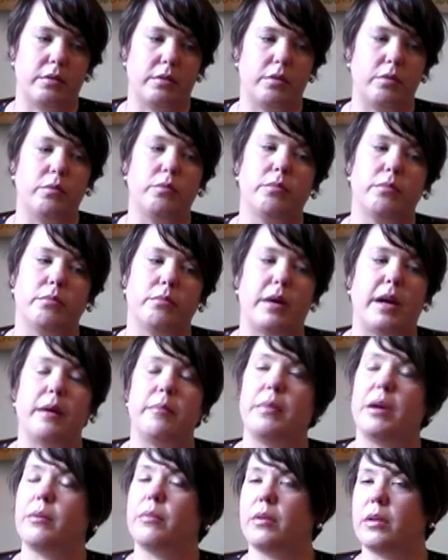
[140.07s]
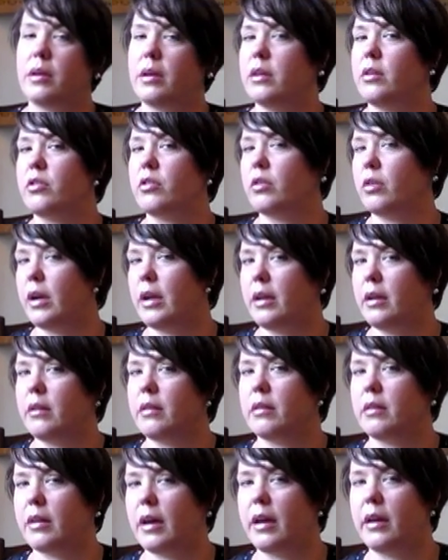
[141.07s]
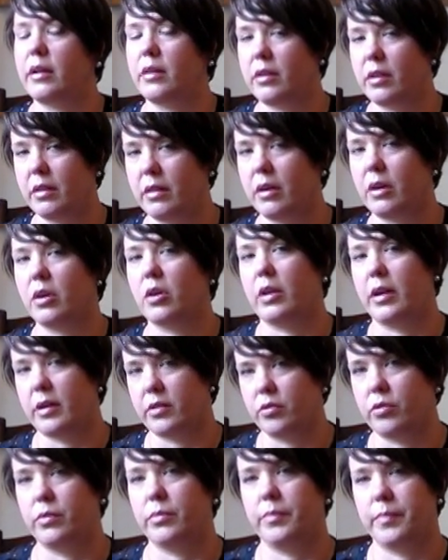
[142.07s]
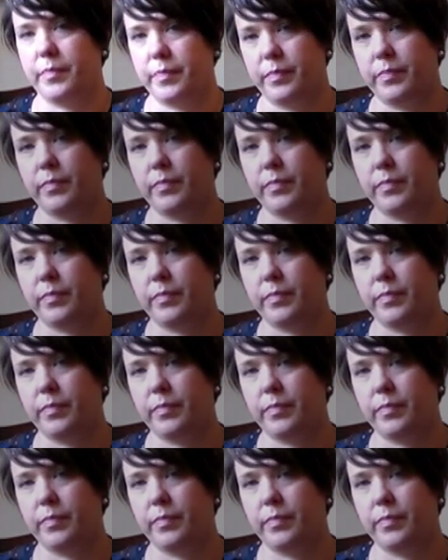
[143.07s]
who might be able to integrate that into their classroom.